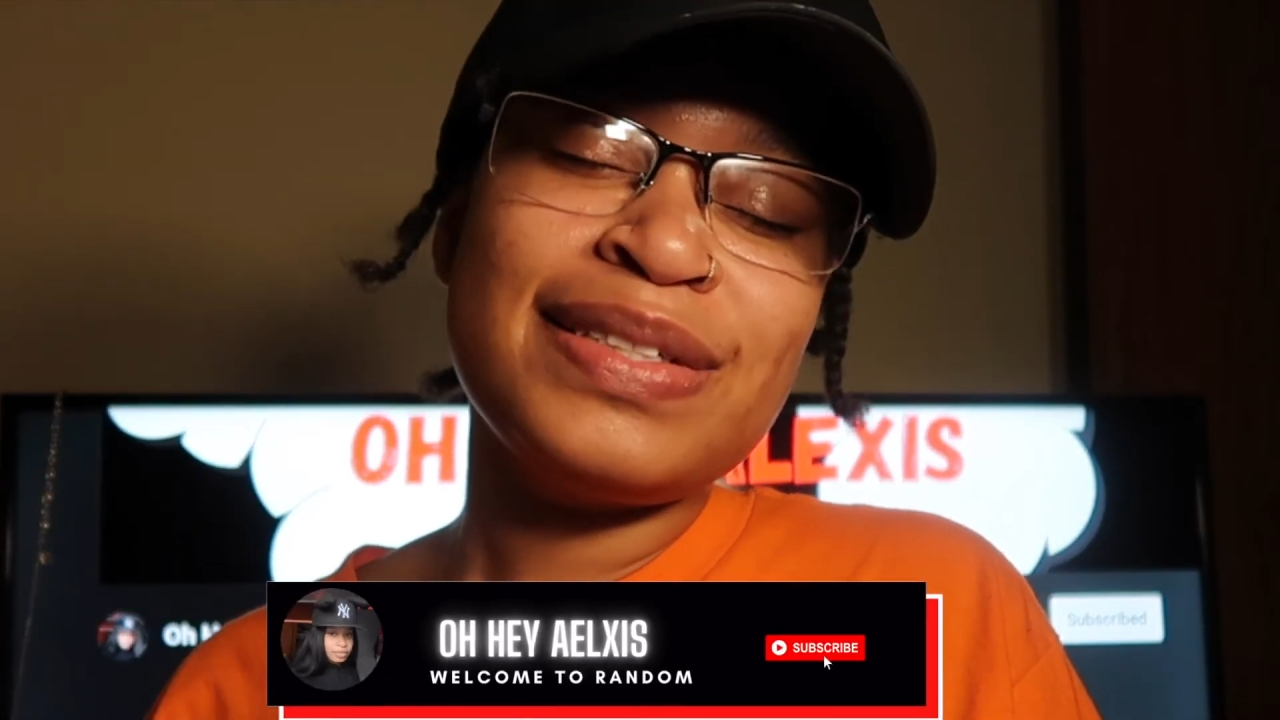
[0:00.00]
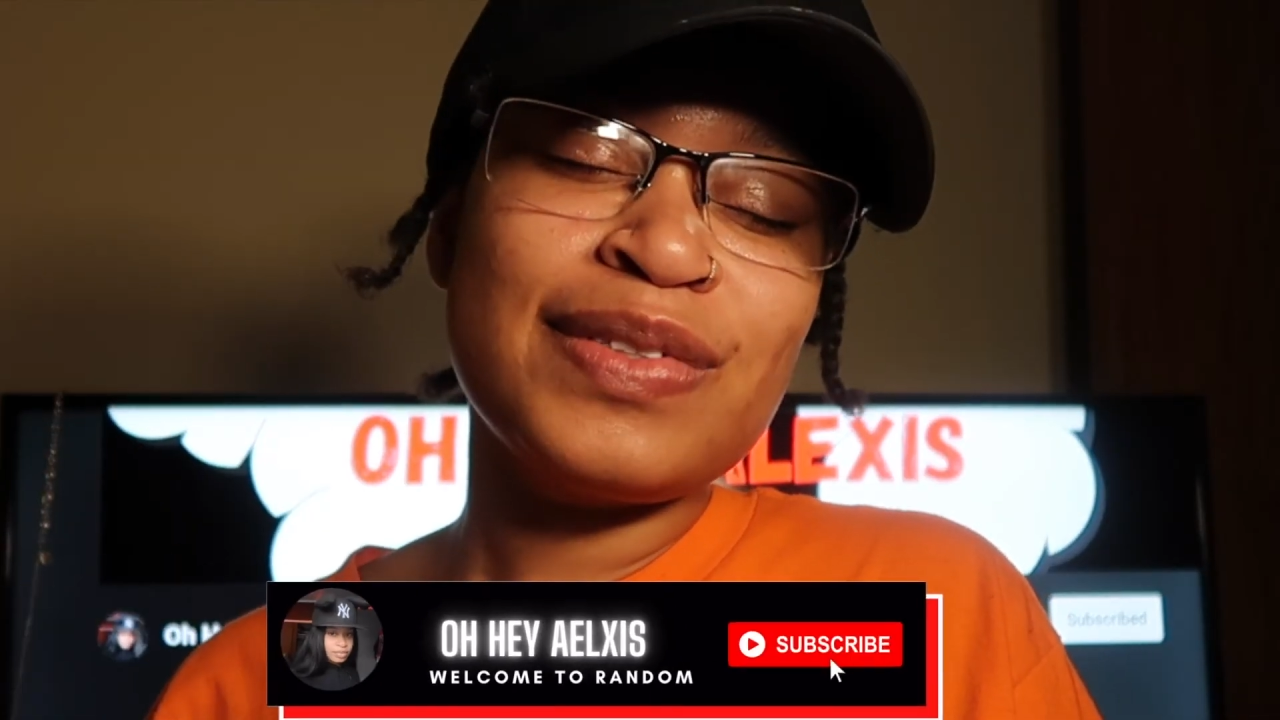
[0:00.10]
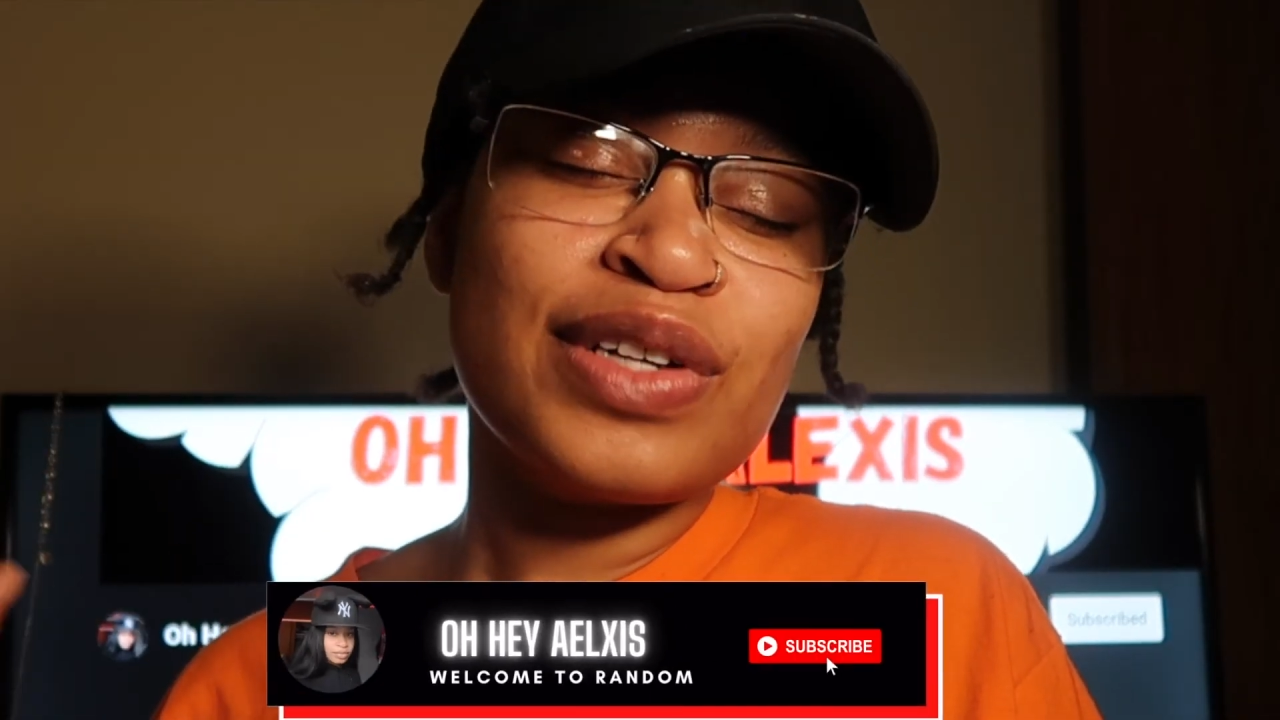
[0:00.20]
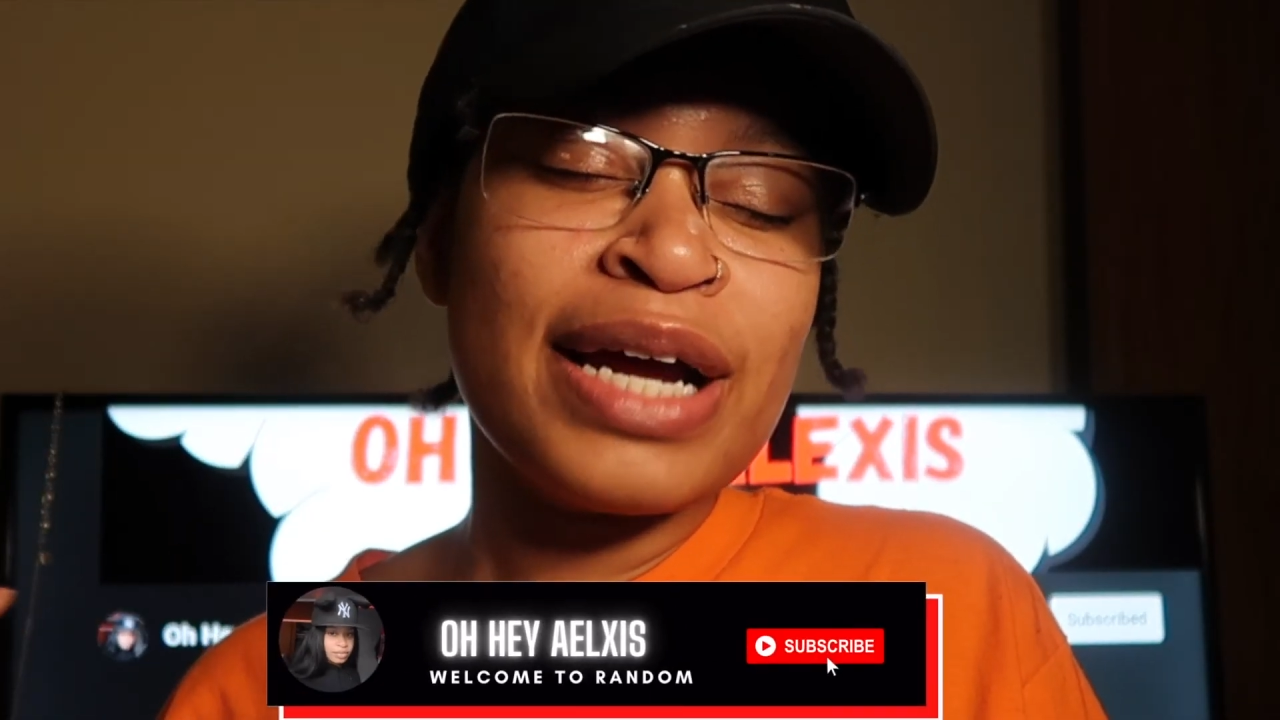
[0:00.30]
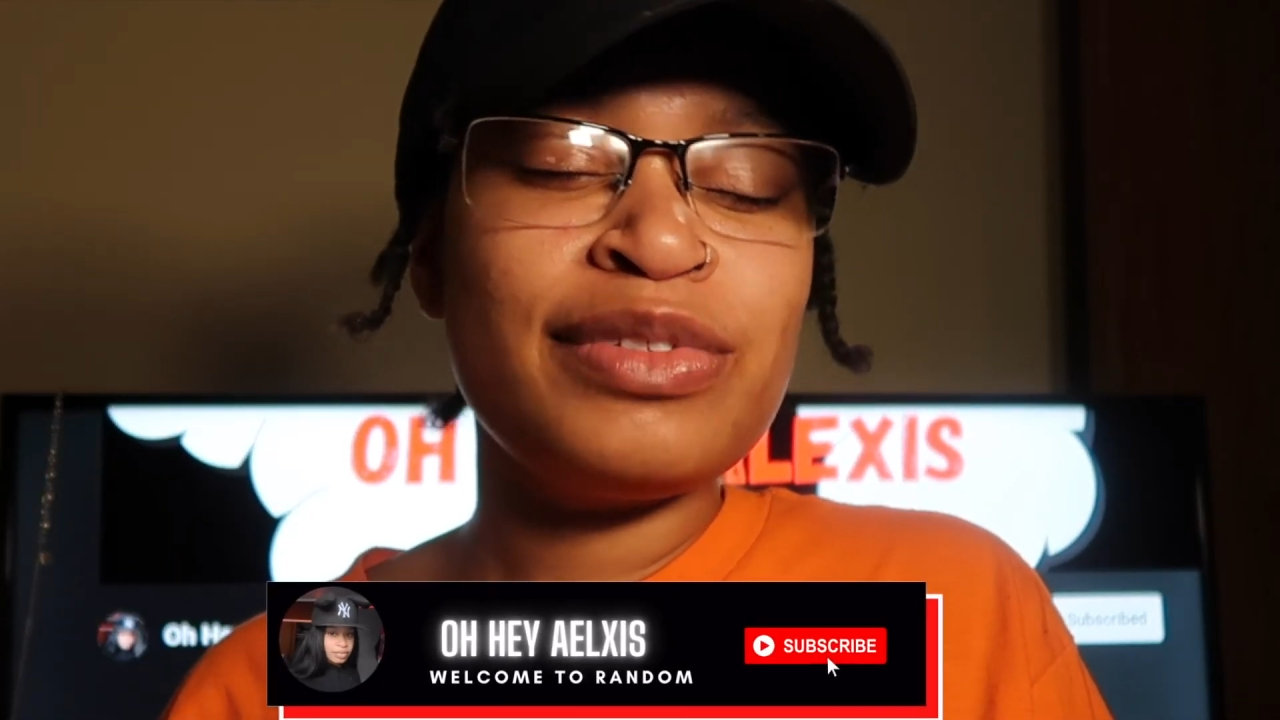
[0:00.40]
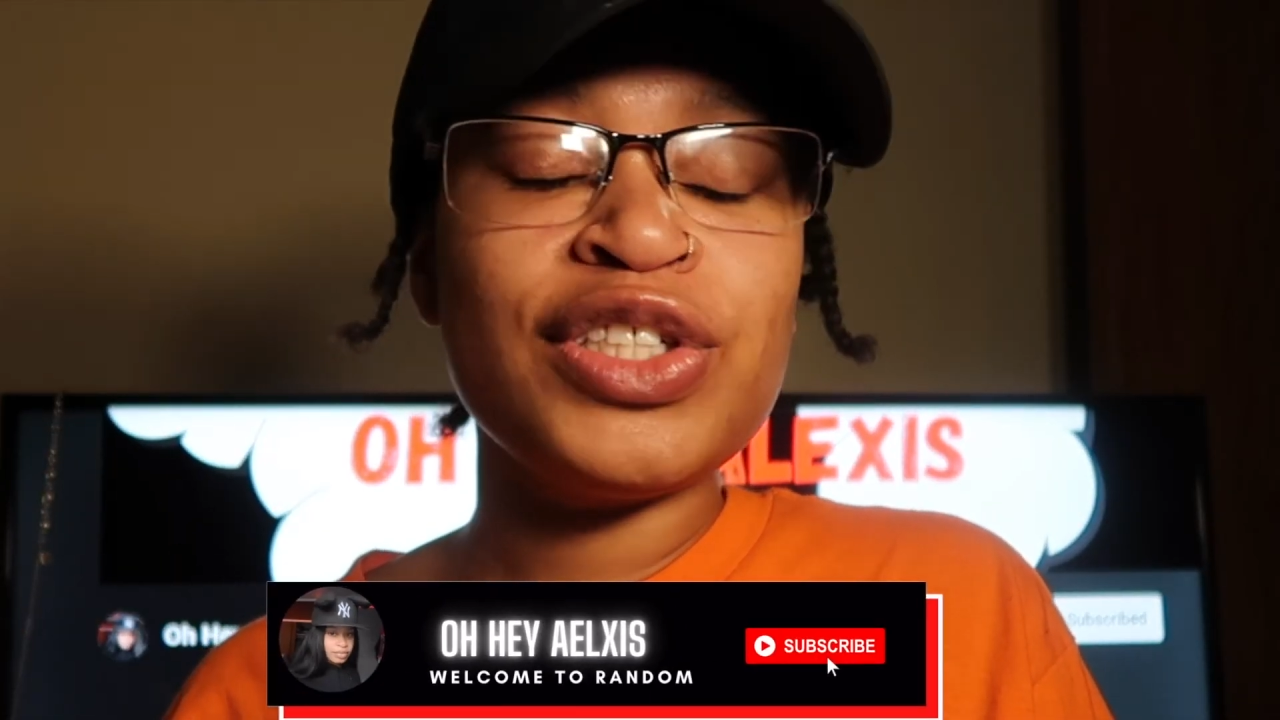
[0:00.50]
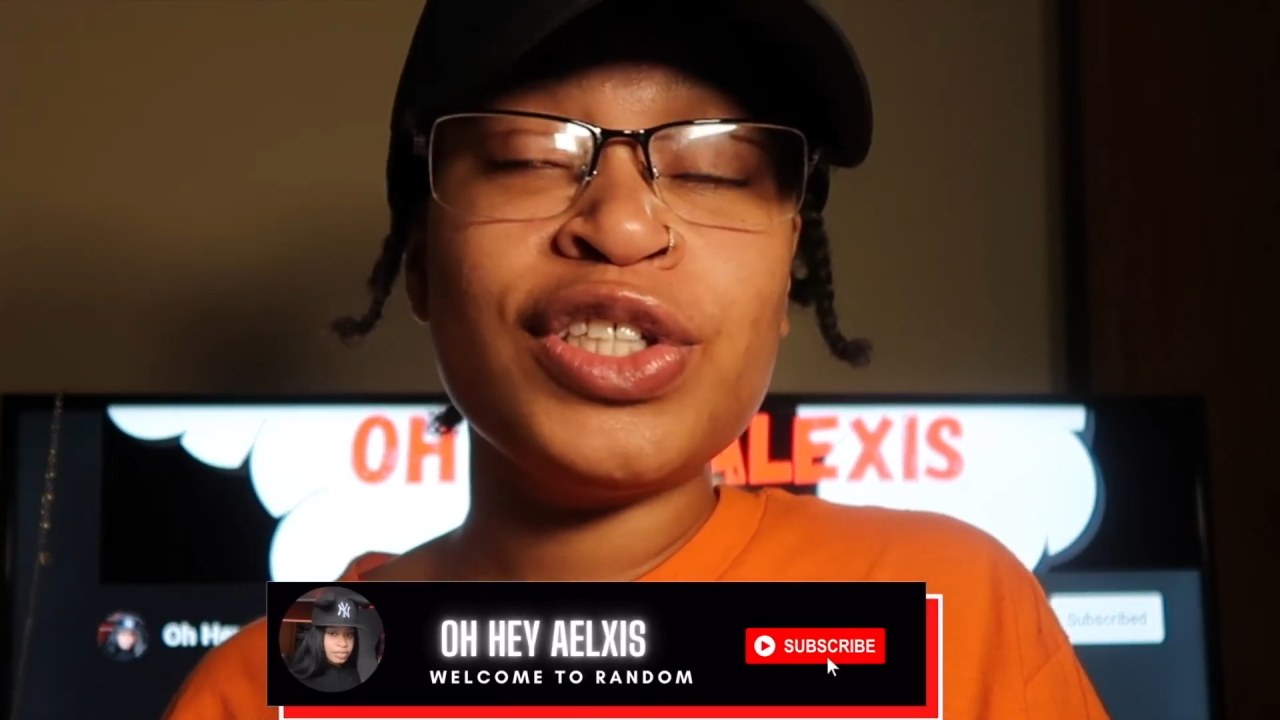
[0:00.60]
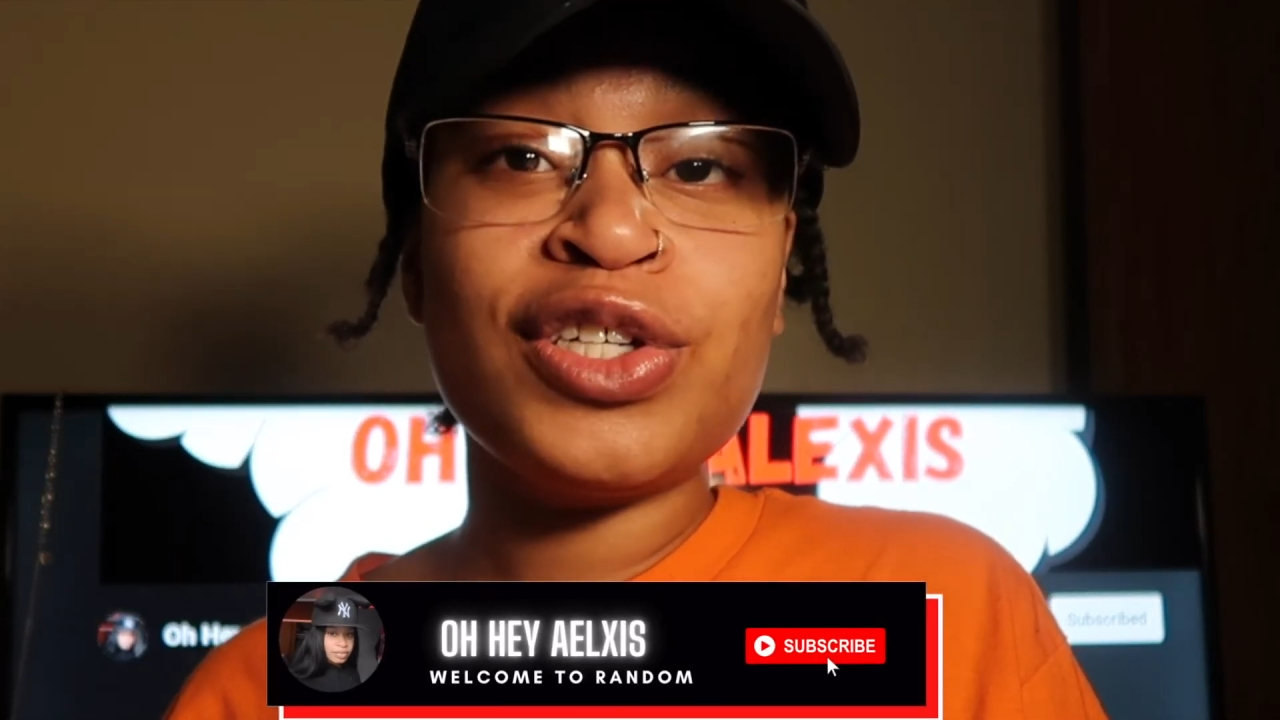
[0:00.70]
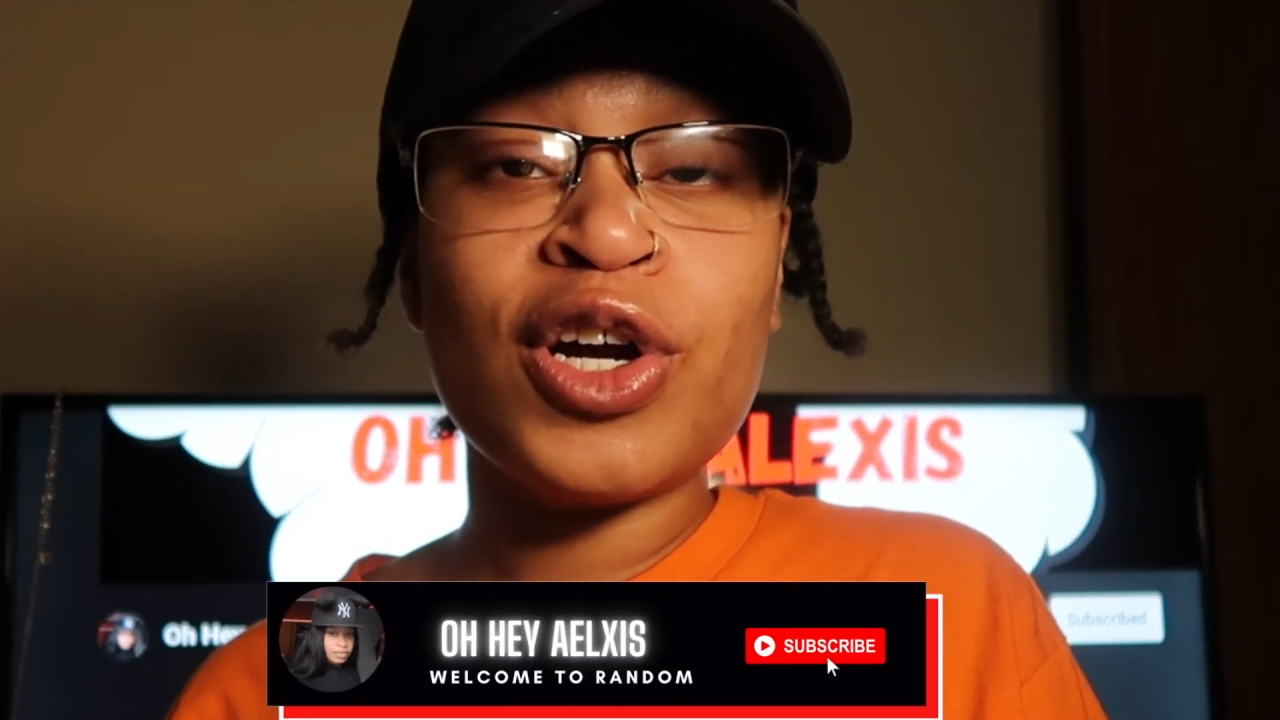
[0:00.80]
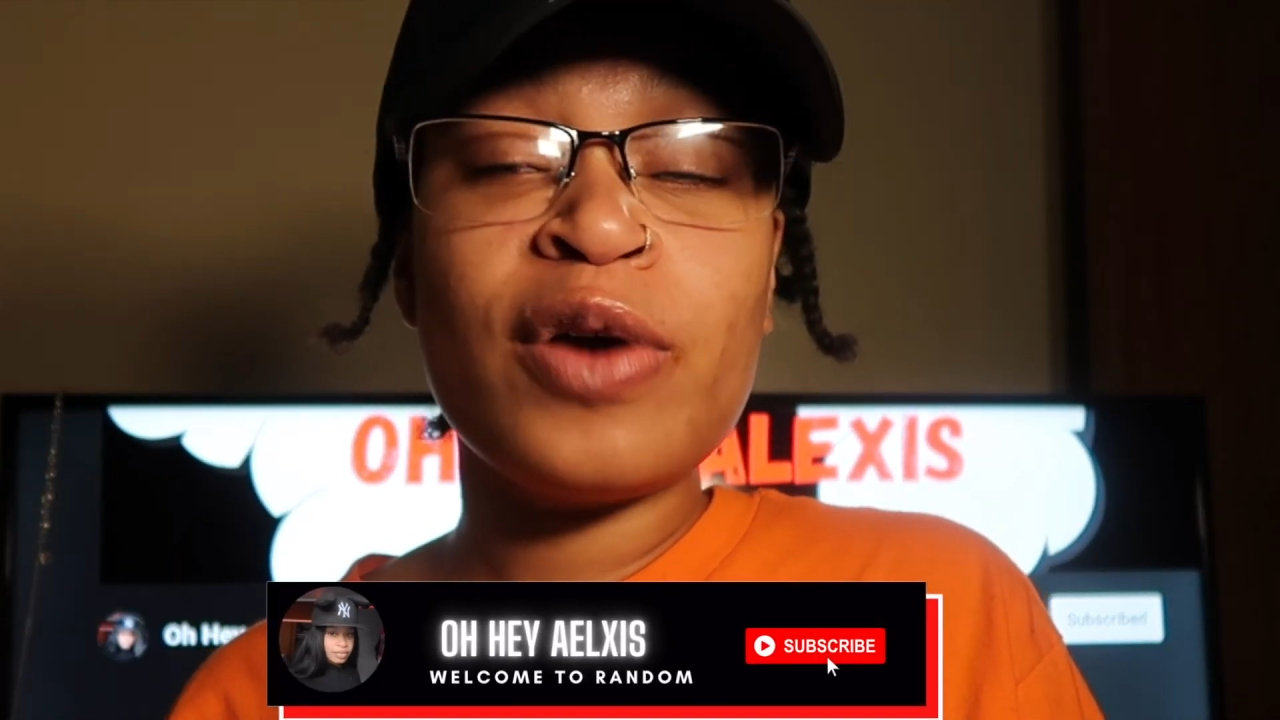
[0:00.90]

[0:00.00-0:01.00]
subscribe to your girl